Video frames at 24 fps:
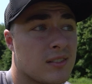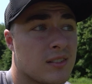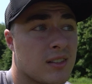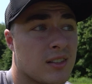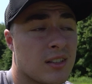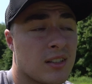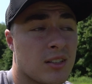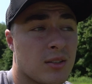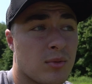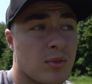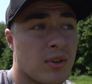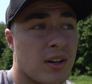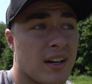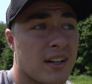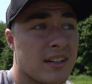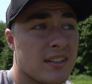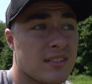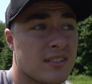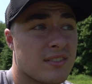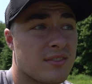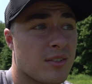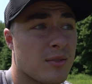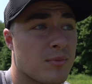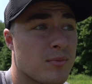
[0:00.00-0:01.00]

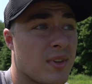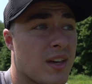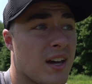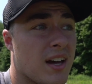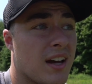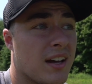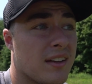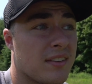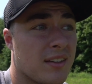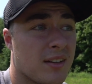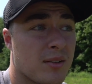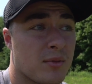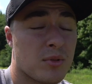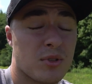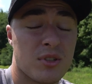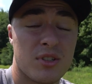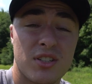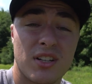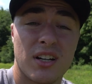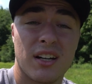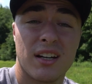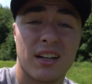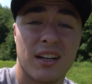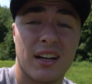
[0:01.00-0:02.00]
otherwise from that, I think we're
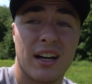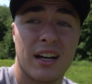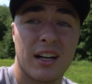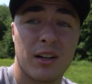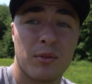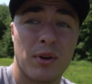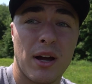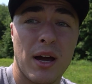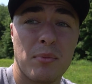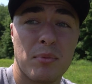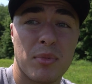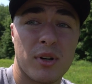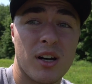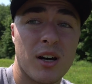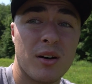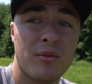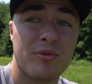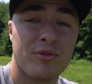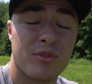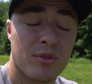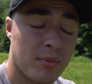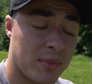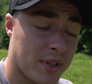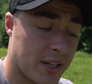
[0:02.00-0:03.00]
just gonna kind of wrap it up
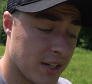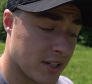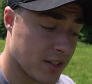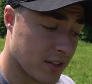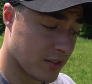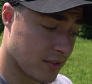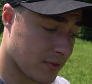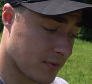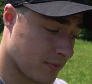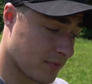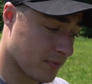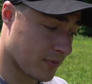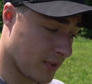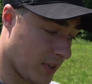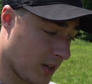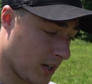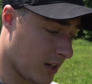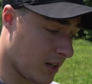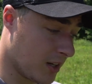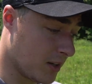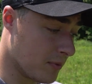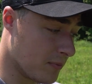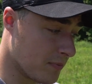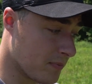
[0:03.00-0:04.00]
from here.
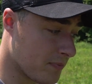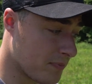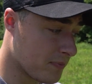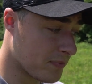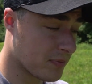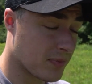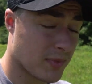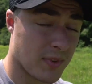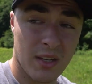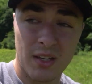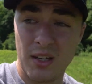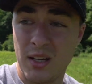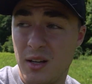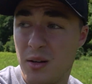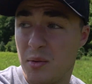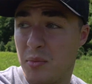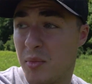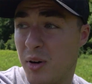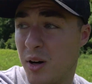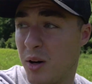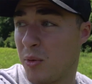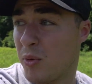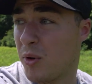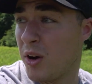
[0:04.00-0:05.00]

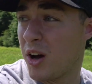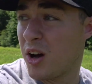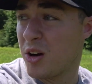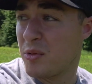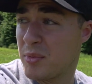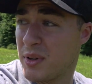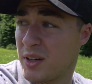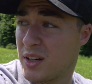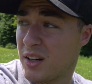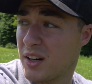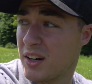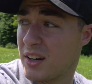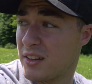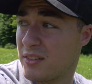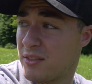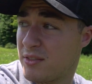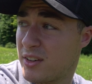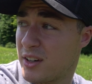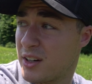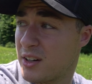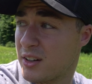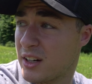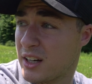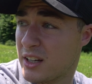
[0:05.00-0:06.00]
But while I'm here, I
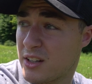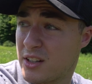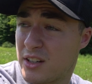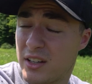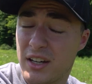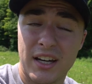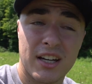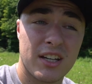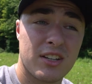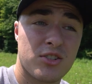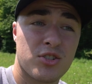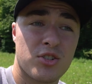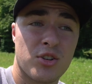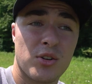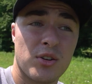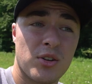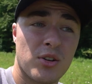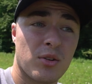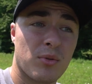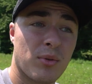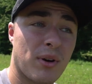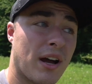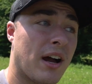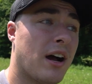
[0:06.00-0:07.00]
figured I'd kind of show
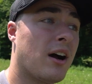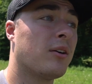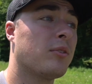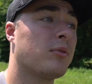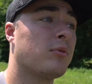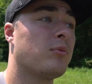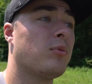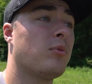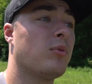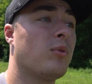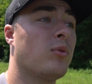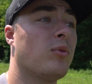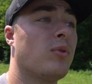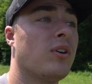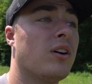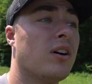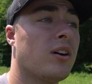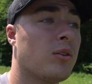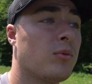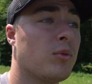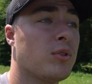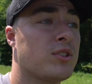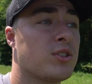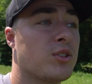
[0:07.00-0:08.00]
you around
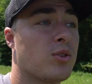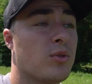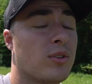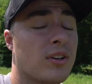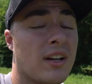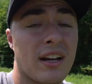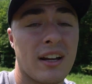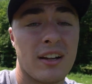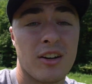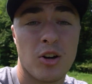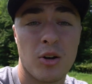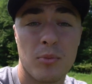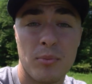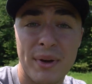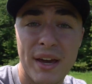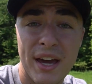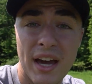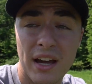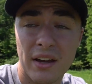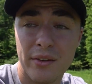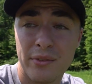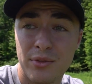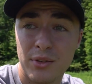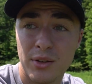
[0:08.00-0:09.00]
what's going on in our
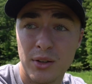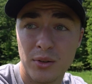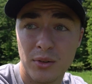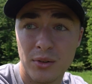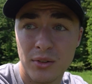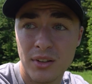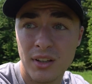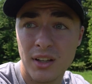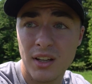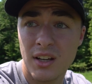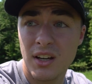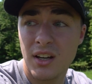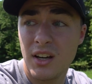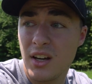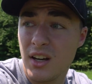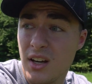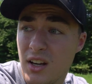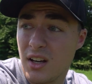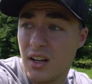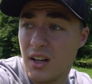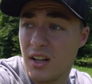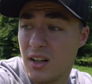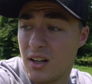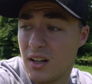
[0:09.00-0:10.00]
backfield.
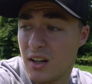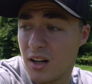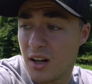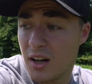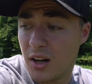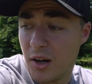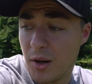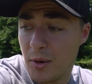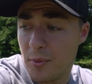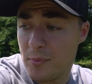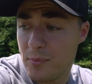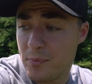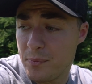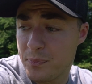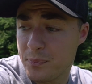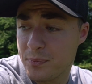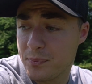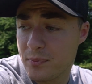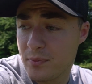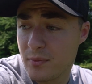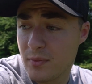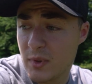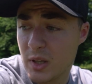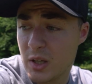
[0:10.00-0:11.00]

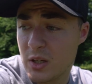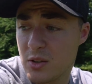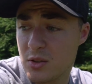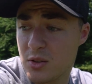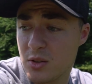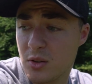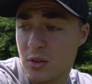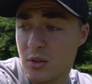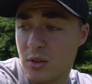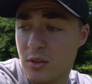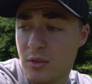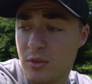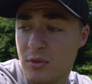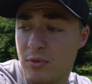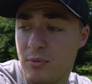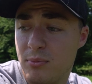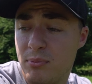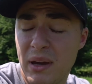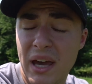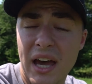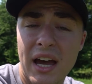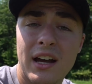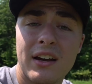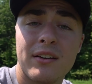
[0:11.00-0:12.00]
So the
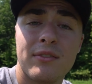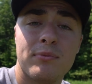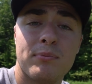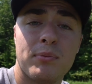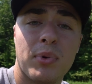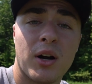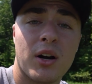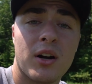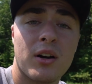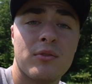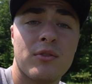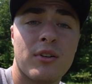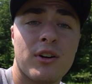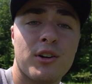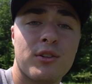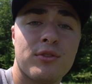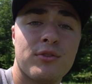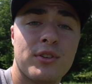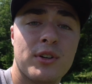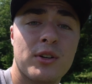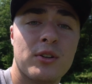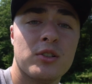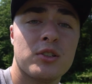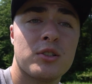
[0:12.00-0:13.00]
back part of our
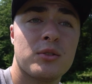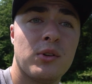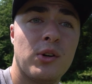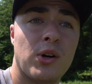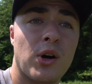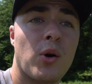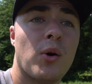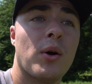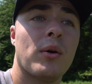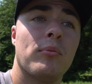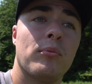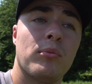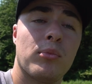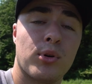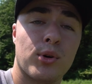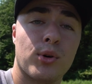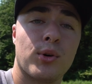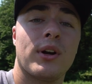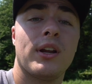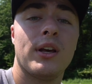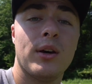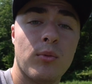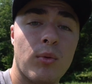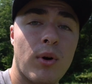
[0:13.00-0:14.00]
field's growing
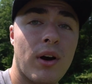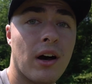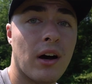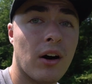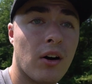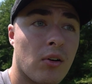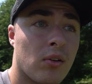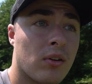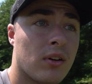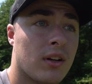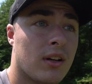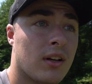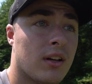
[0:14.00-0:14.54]
pretty well.